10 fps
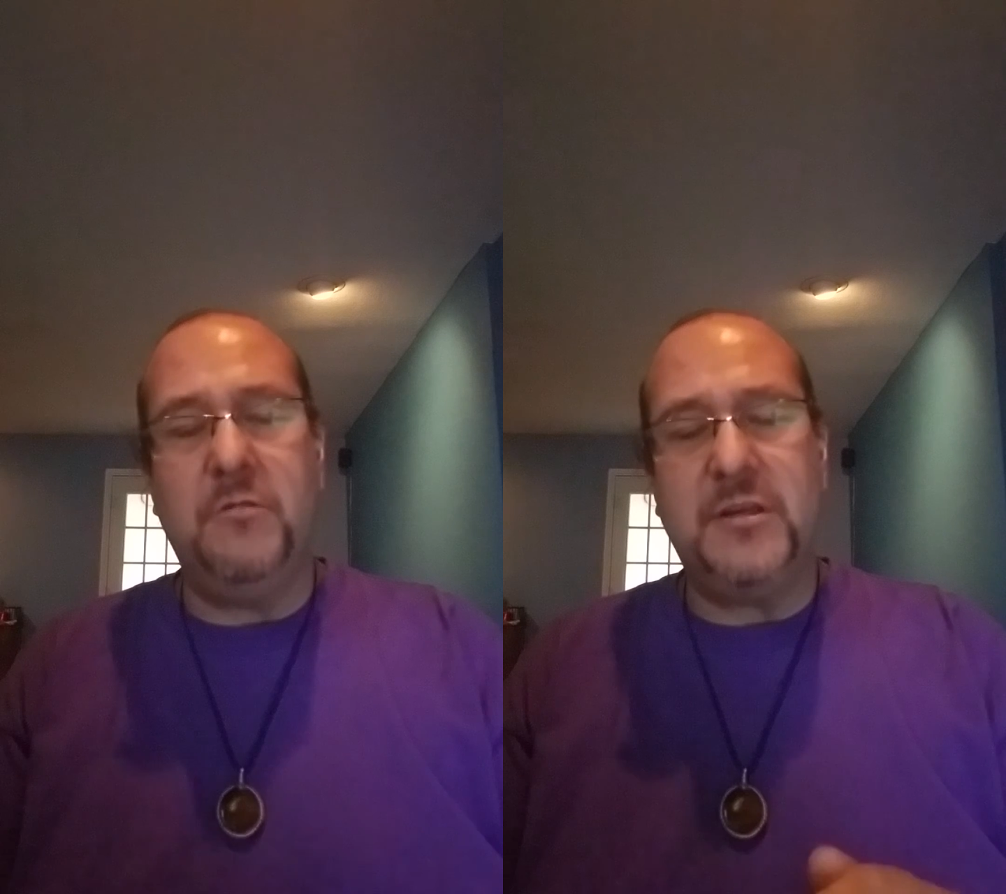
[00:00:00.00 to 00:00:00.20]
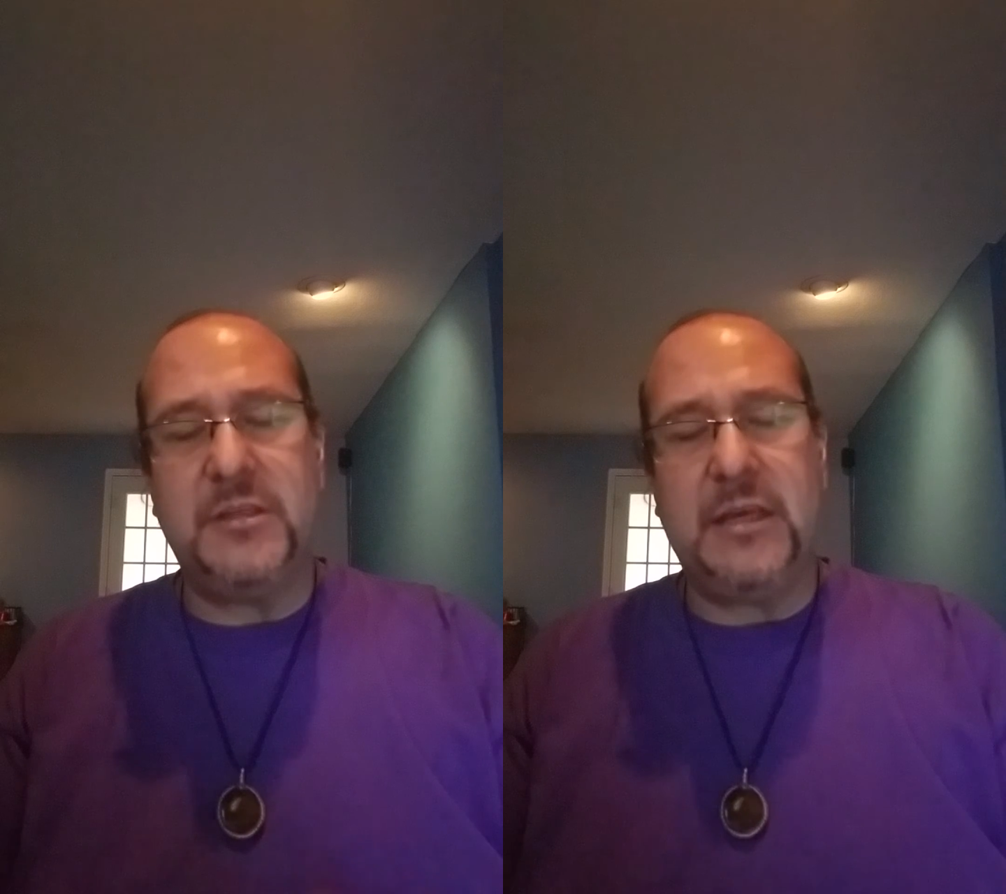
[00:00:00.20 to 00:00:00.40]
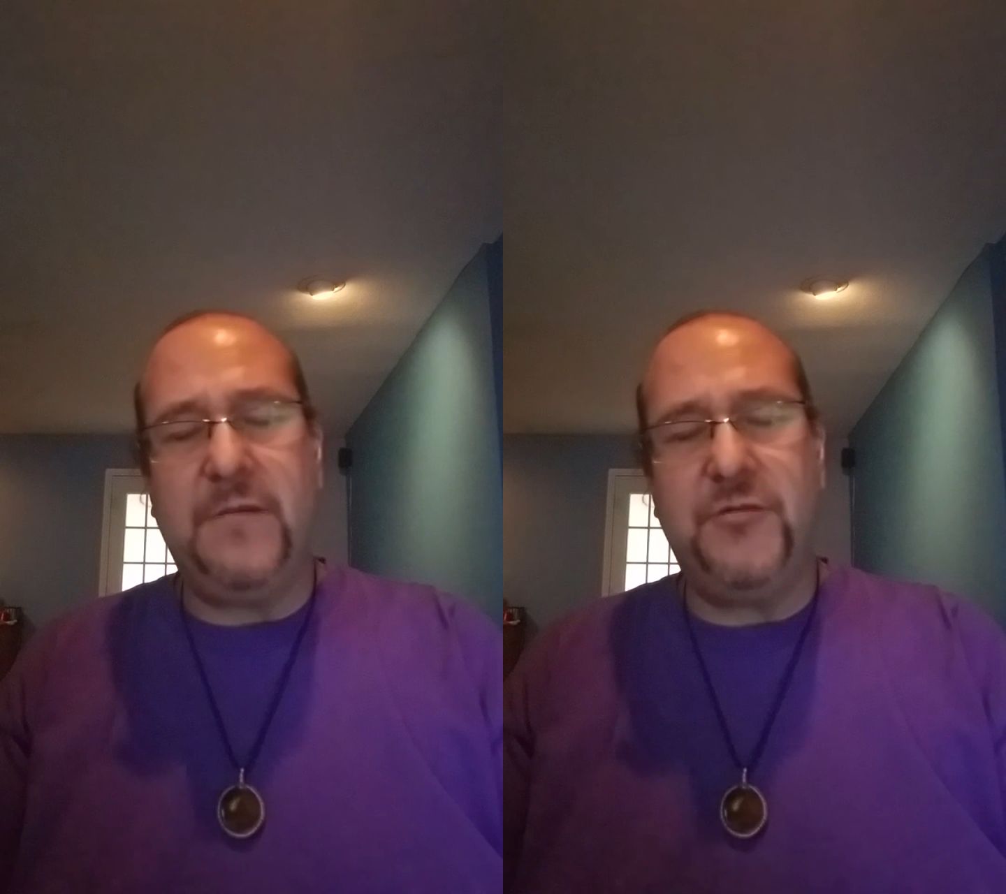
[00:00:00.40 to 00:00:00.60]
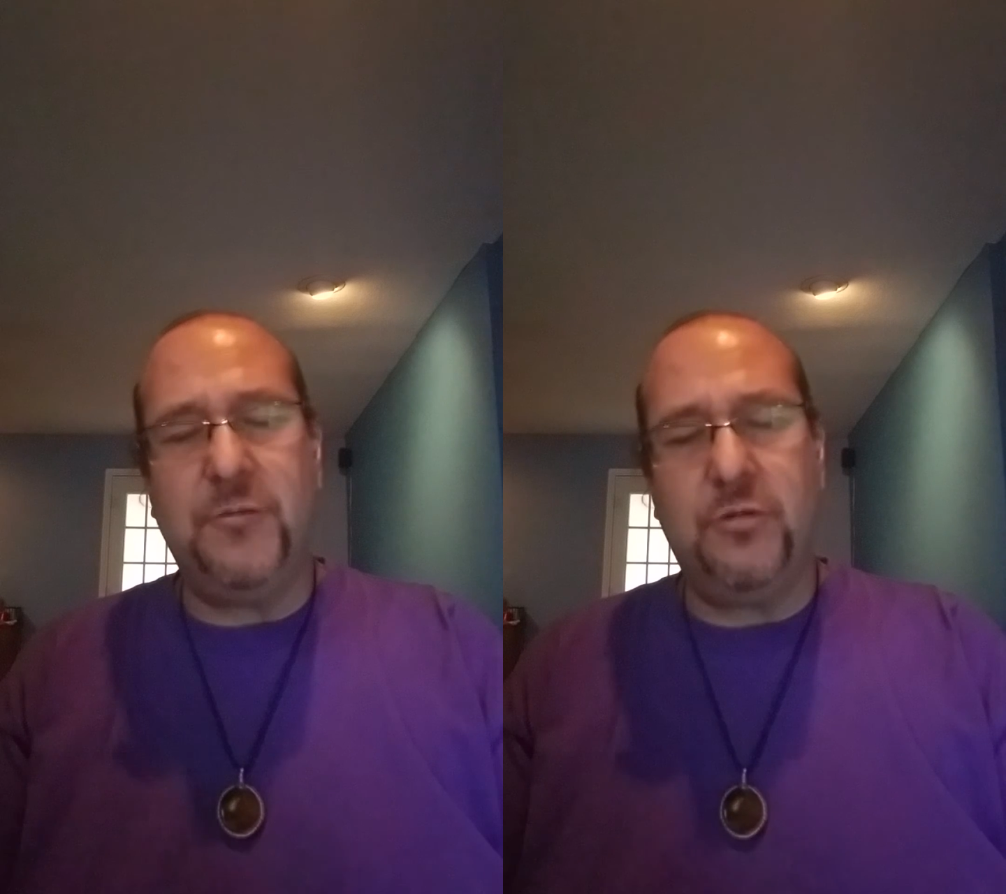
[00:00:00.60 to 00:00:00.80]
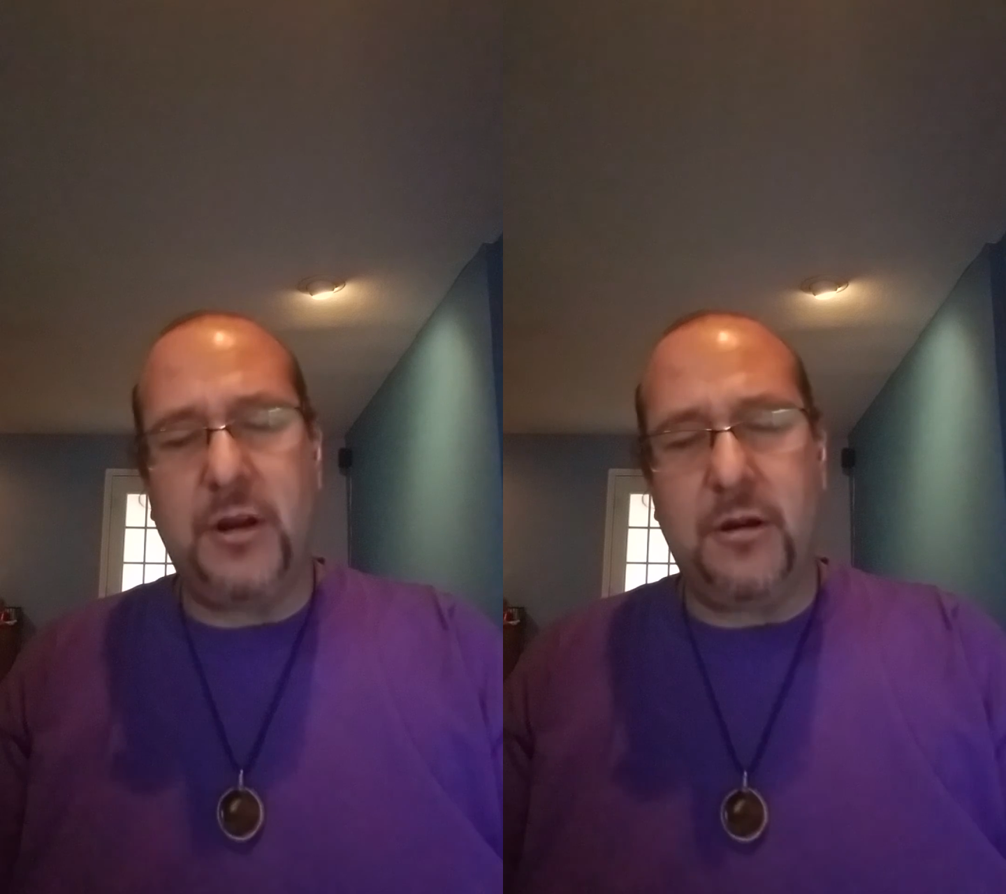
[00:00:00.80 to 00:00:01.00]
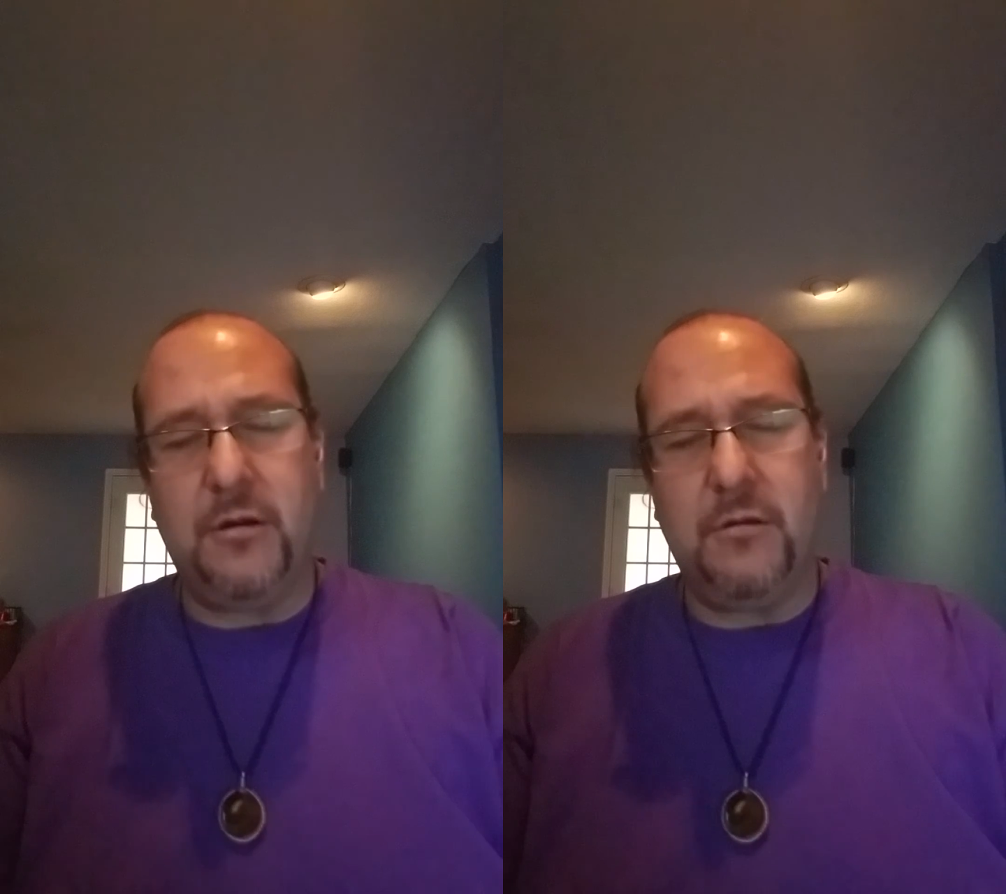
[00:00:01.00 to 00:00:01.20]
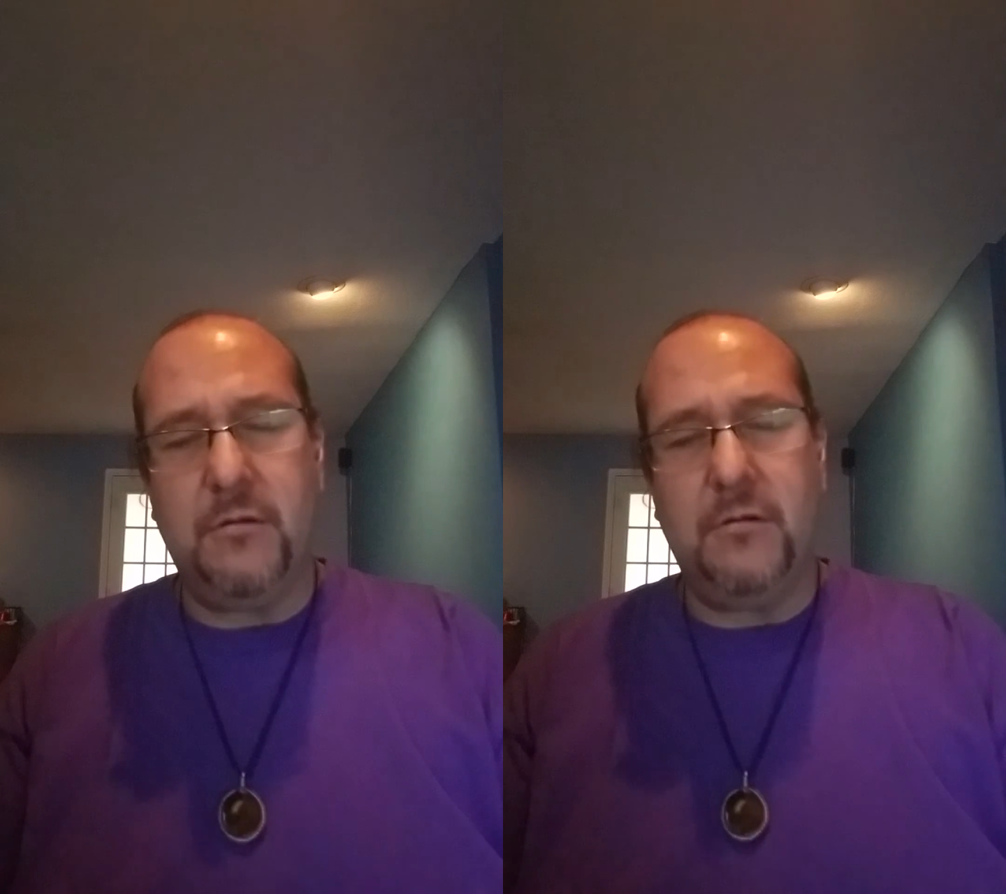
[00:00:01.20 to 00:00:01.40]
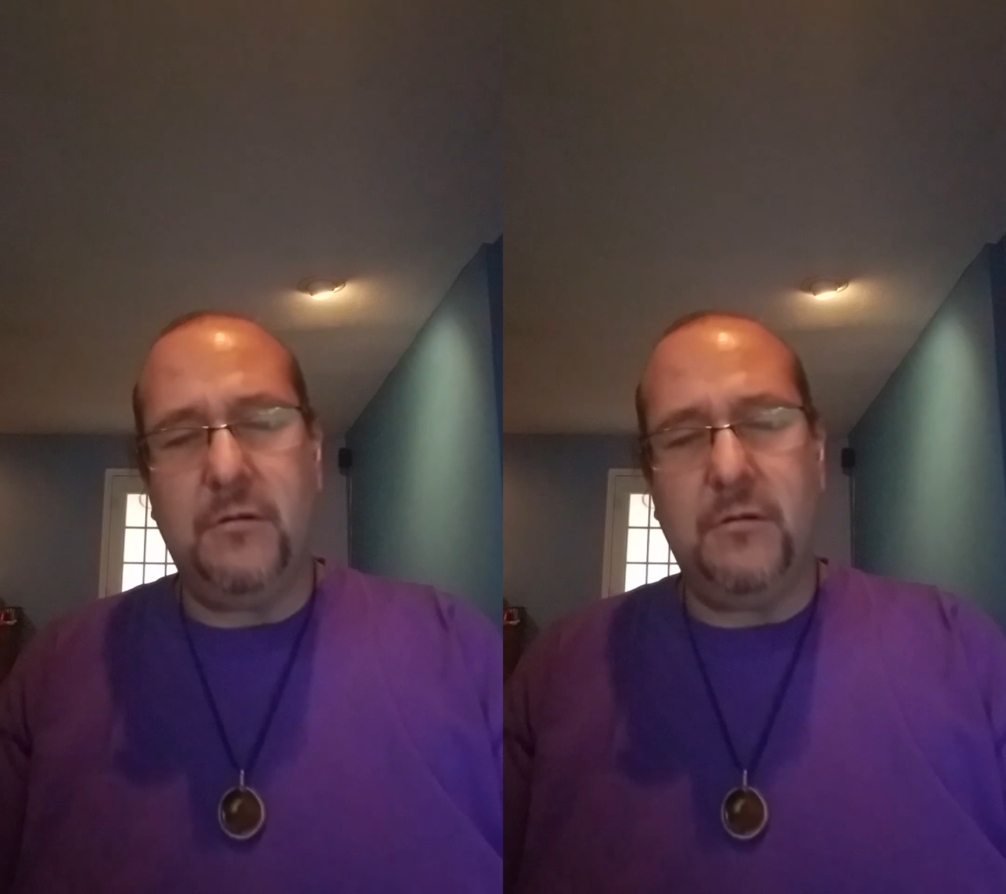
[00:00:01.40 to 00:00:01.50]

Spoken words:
receives your prayer,